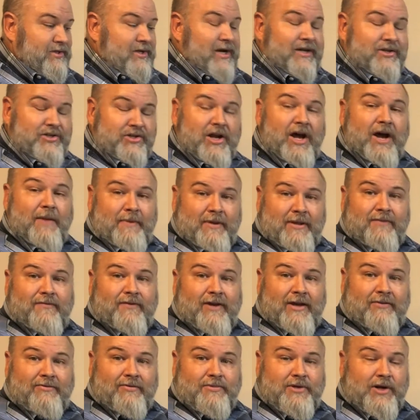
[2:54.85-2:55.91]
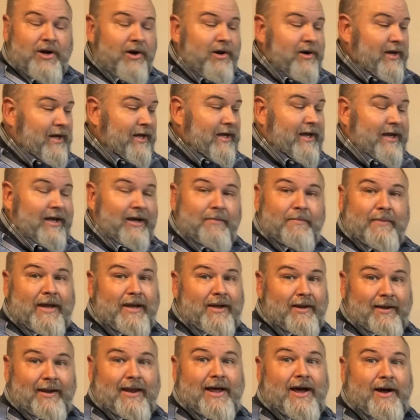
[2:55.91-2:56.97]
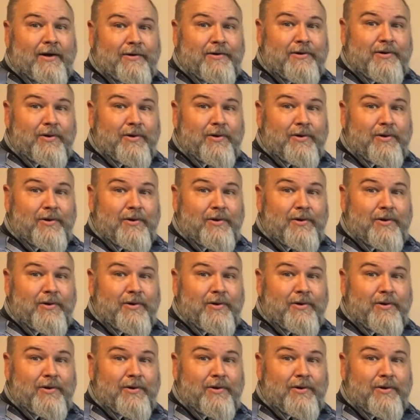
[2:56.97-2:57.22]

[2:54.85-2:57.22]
stopping the fan from turning, it'll make a loud